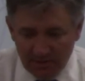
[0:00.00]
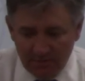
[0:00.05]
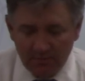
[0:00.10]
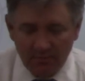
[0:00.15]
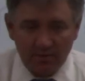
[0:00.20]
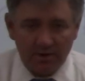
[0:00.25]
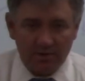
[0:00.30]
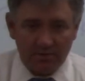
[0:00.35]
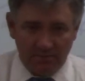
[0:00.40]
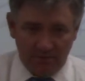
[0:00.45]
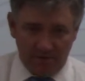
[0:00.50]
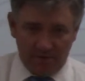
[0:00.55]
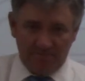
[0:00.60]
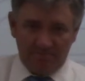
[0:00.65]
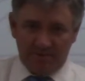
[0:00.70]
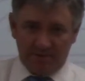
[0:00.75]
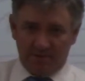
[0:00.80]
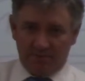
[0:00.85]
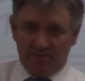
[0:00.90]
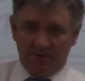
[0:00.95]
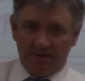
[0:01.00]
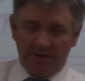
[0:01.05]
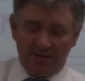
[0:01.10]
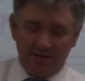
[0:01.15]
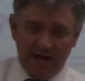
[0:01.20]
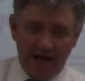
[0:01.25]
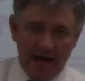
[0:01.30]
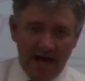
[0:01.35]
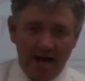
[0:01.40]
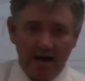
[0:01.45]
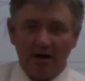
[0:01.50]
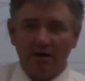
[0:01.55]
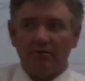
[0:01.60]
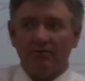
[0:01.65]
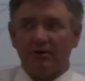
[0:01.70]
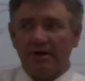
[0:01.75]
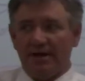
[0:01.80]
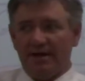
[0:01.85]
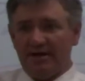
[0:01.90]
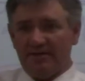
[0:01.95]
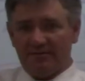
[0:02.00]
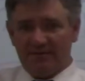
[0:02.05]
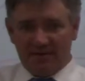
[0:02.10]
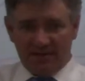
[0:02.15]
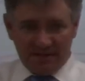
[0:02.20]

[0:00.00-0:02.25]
to work with between now and the